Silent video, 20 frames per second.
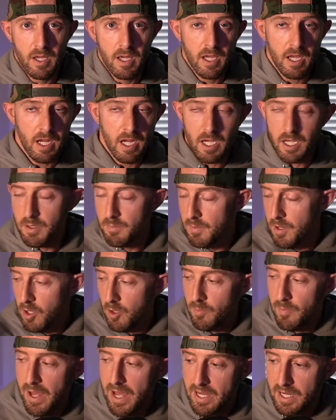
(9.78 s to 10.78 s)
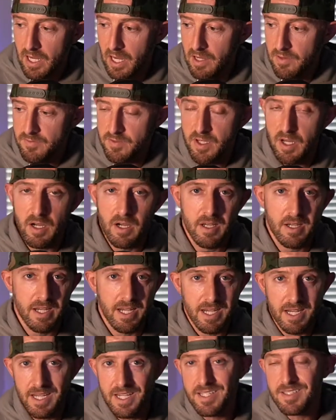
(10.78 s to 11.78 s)
any mailbag I've done,
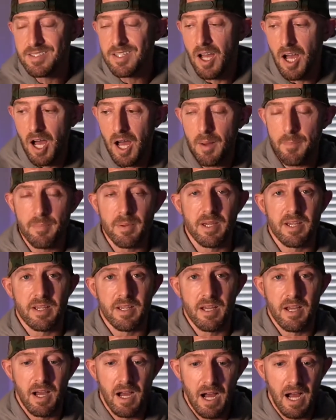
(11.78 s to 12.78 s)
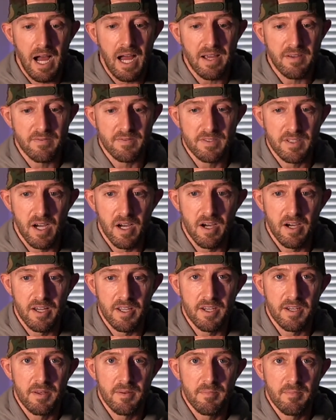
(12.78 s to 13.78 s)
any topic I've
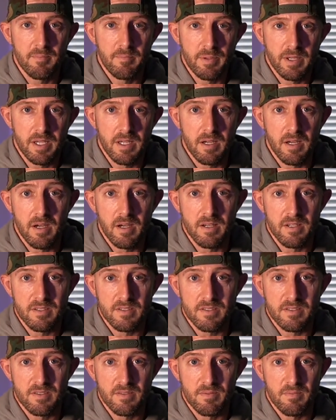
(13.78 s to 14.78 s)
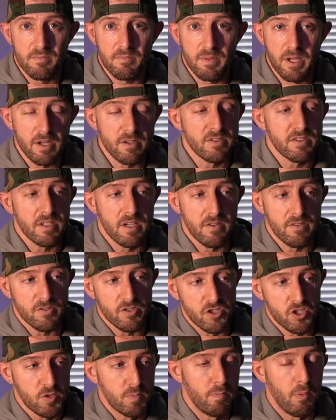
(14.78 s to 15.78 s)
done, because there's another
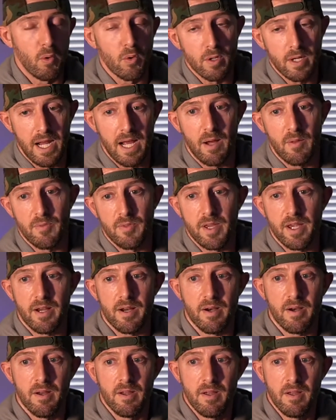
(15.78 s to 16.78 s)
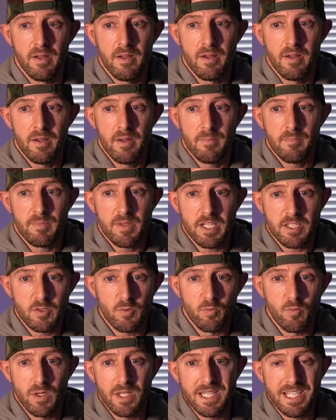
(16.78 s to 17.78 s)
sport out there that's
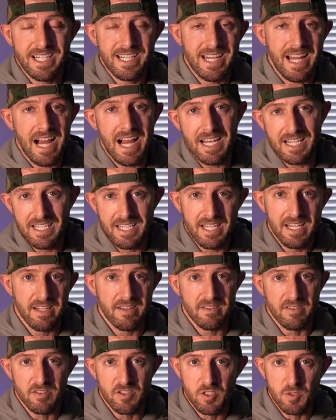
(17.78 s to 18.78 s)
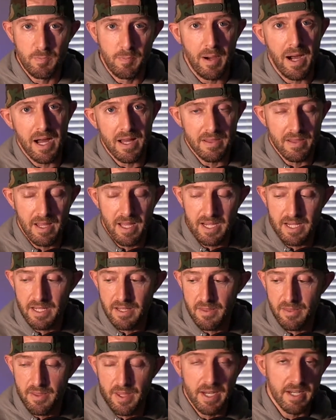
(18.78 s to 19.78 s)
really not getting the
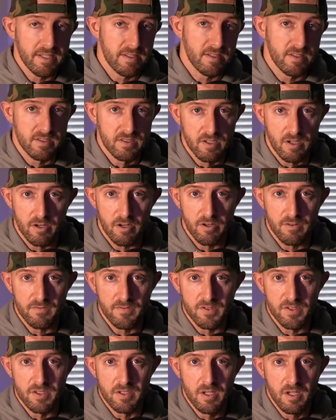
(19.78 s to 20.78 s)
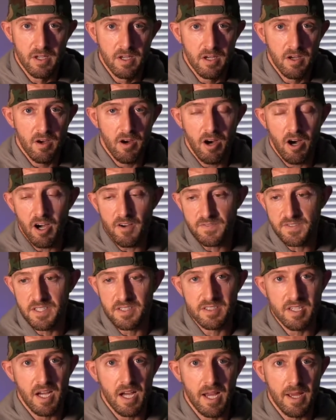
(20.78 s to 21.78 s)
spotlight that it deserves.
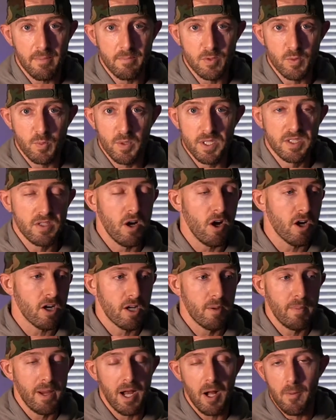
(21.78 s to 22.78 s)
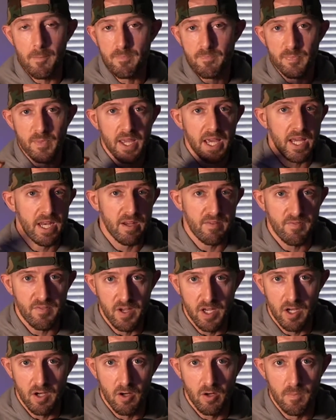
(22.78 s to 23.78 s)
Oftentimes, we talk about
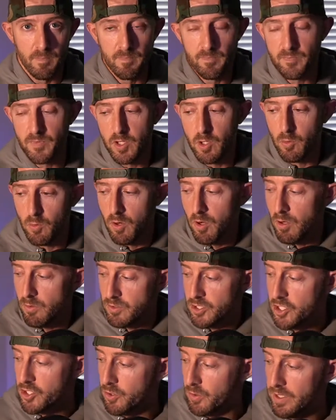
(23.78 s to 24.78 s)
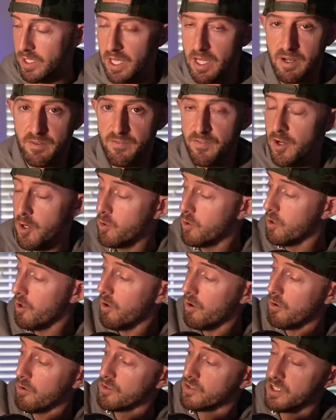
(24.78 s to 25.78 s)
NFL. We're always showing NFL
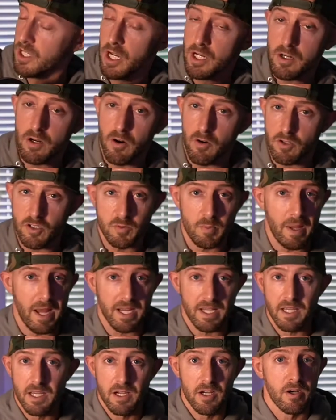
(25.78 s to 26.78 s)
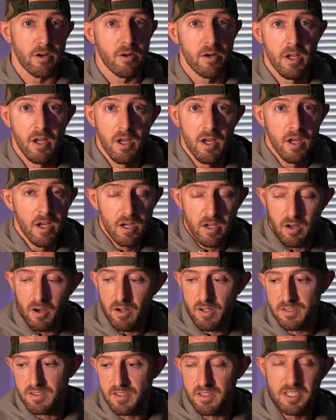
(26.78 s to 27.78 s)
cards, got cards back here,
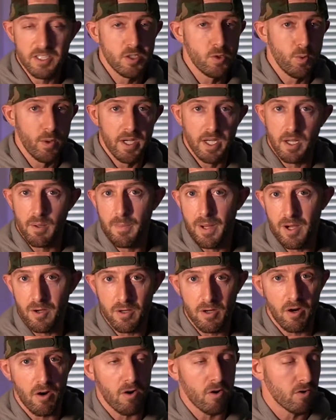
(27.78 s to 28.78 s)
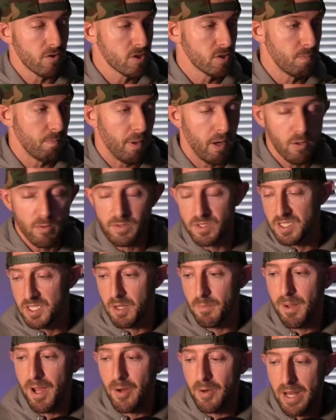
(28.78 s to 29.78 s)
constantly tweeting about cards, posting
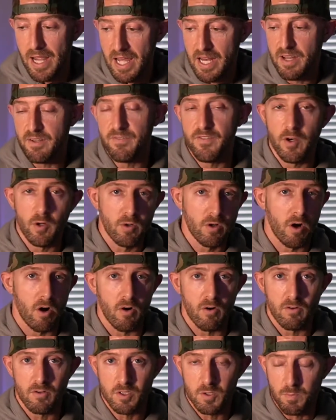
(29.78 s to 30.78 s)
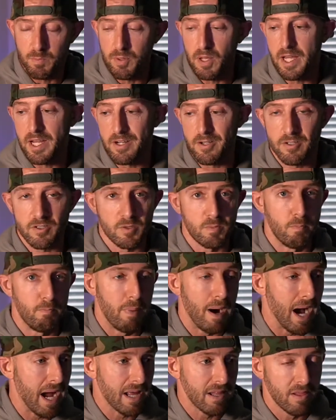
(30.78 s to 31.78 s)
about NFL cards, players,
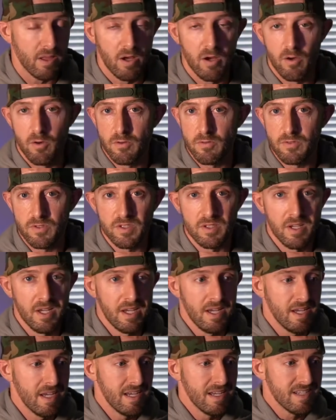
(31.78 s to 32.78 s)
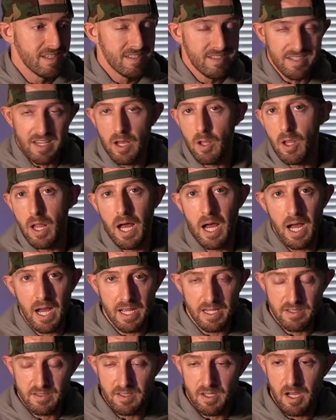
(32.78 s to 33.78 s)
buy lows, sell
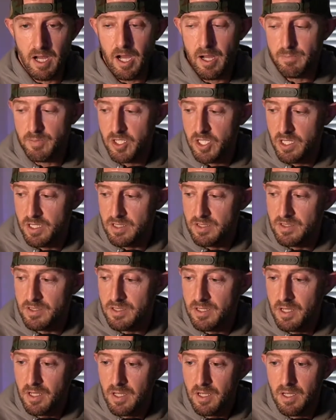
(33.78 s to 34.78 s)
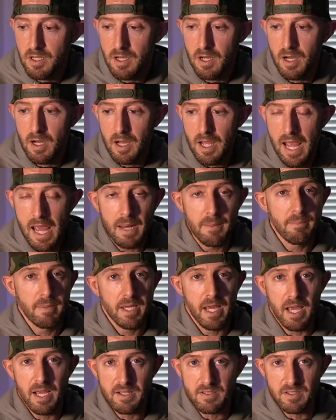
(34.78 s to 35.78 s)
highs, options.
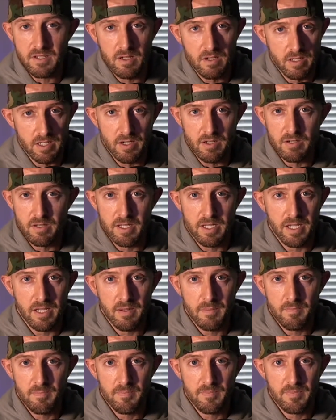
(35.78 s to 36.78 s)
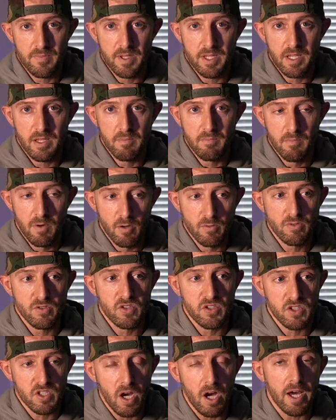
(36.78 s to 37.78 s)
NBA is clearly the
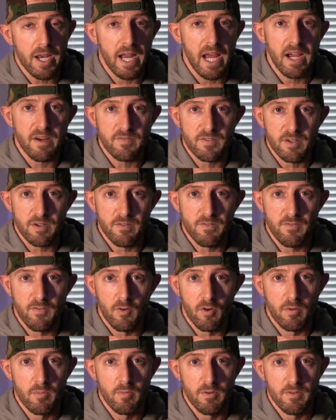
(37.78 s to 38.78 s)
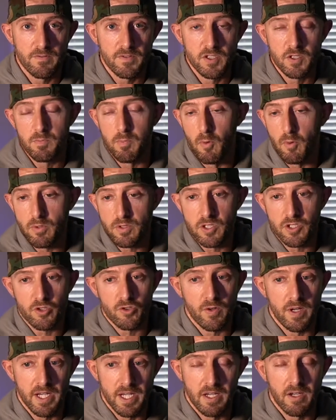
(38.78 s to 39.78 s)
most sought after form of sports
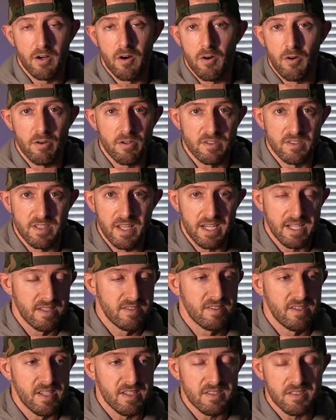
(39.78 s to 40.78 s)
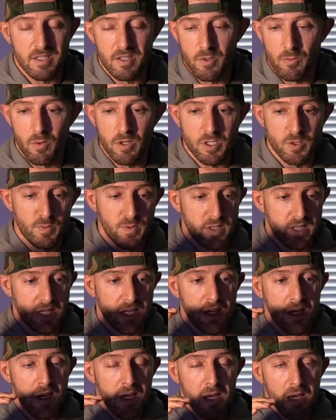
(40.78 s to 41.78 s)
trading cards that exist. They're the ones with
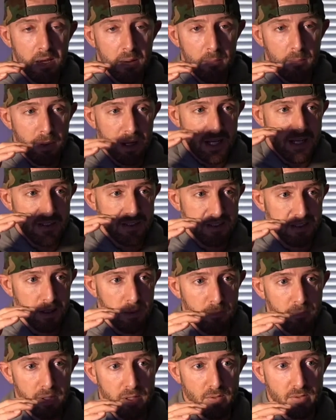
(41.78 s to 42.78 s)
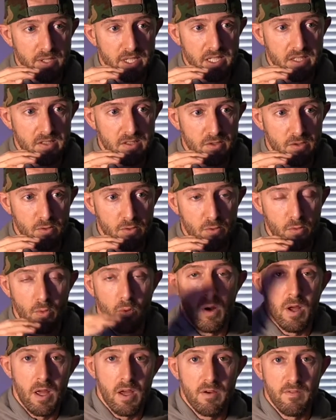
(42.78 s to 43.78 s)
the biggest ability
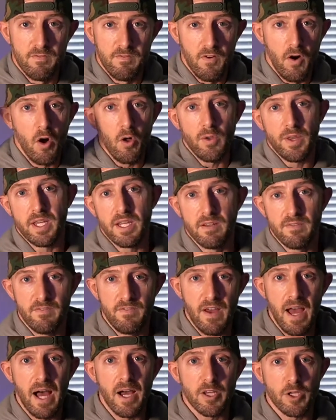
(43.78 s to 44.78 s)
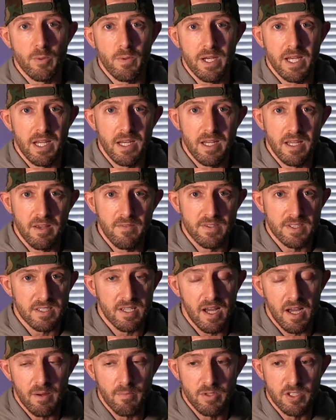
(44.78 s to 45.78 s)
to vault in value at any given
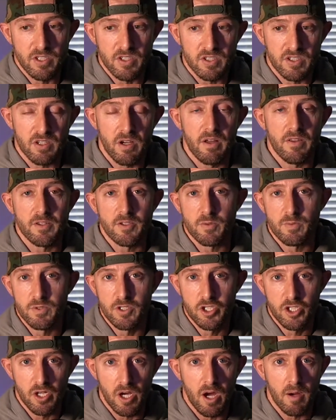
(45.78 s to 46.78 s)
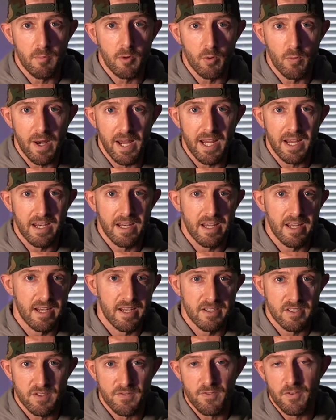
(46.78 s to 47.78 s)
time. We just saw this with Ja Morant in
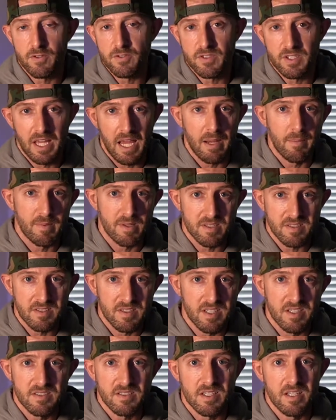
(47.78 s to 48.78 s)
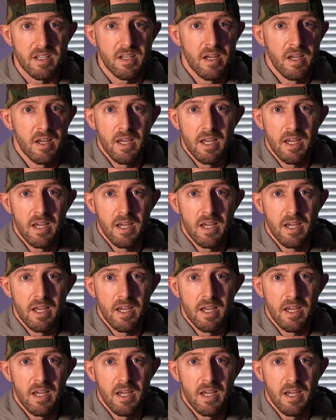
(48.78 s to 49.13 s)
his first game of the season.